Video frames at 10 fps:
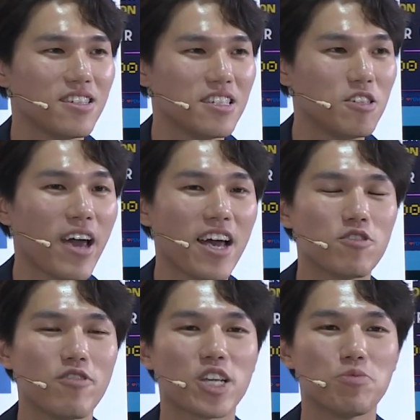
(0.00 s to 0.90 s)
You have
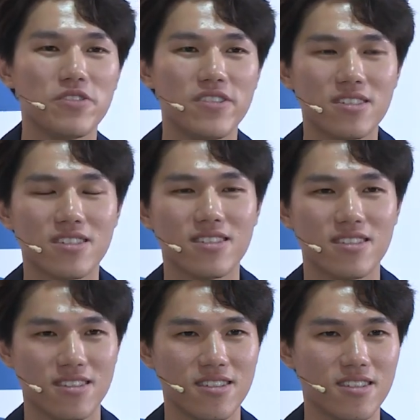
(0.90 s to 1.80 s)
to experience it.
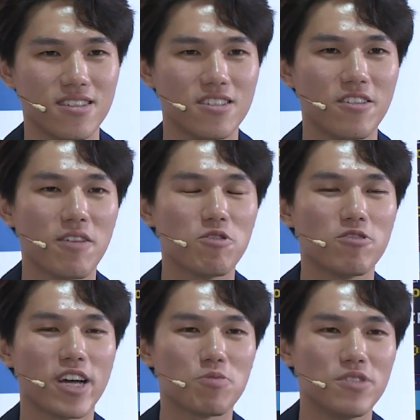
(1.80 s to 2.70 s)
You have
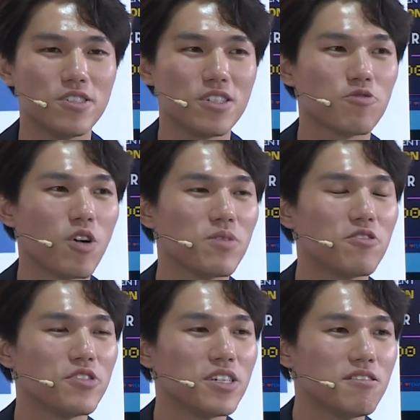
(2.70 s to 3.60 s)
to experience it from the
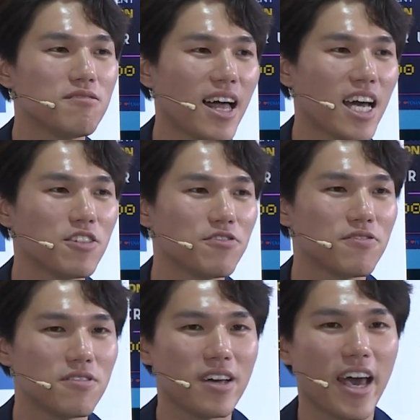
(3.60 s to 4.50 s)
real life
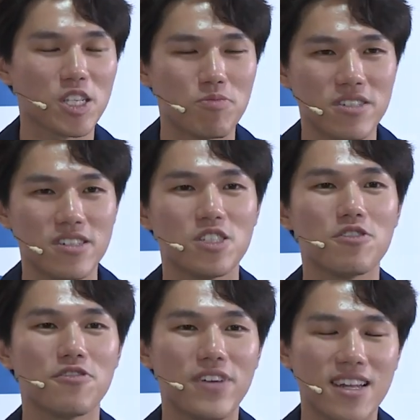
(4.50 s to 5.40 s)
experience,
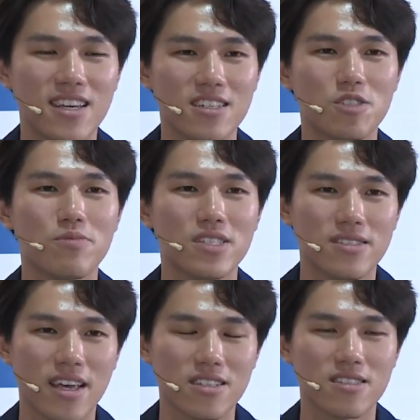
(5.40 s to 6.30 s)
failures,
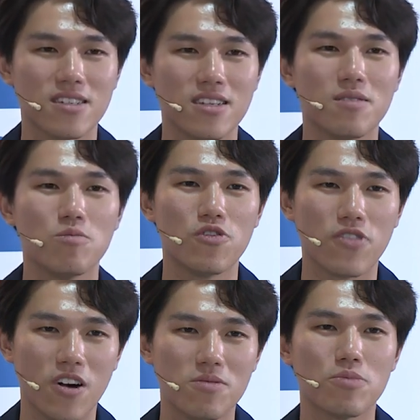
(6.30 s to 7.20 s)
mistakes, move
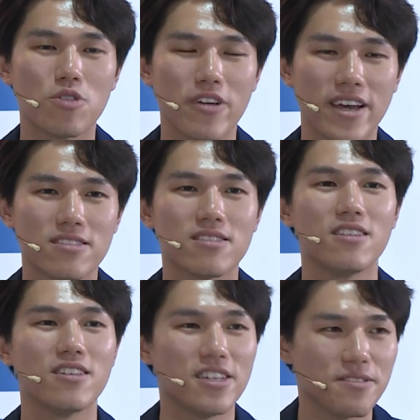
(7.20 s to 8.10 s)
on, progress,
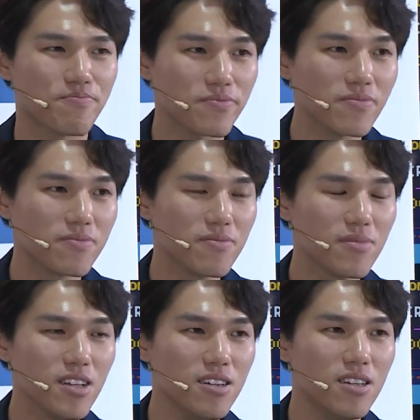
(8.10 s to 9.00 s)
learning.
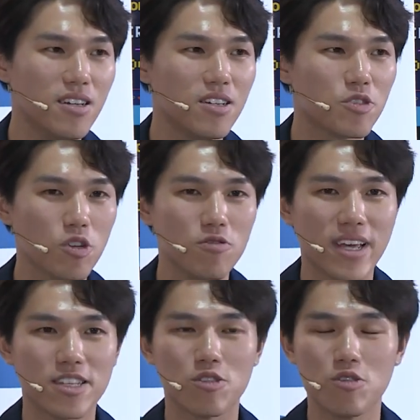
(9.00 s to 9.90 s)
So
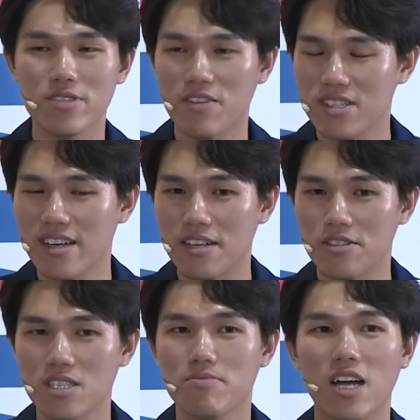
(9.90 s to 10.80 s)
there's no definite
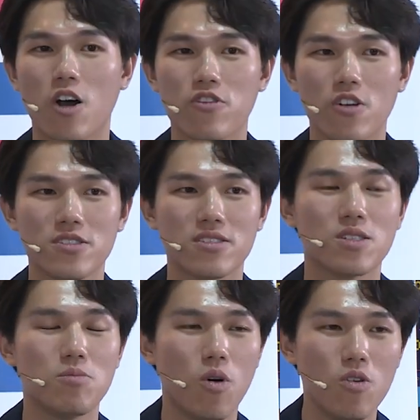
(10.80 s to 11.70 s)
answer, but of course,
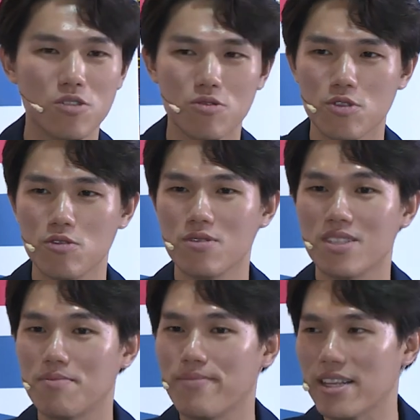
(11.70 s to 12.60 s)
the more you do,
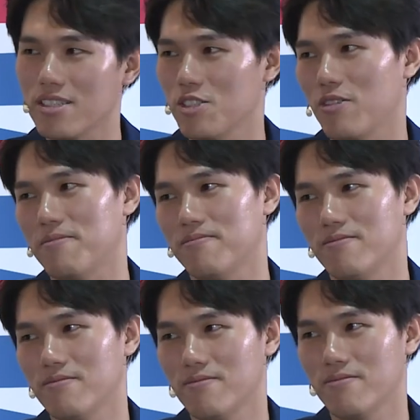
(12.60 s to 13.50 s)
the better you are.
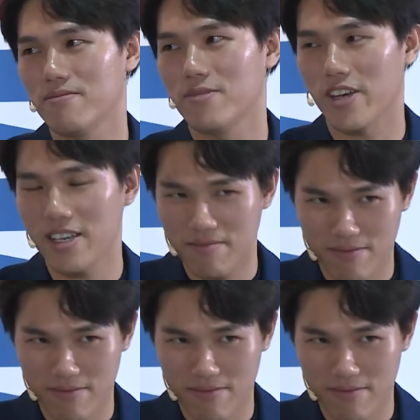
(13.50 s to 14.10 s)
Okay?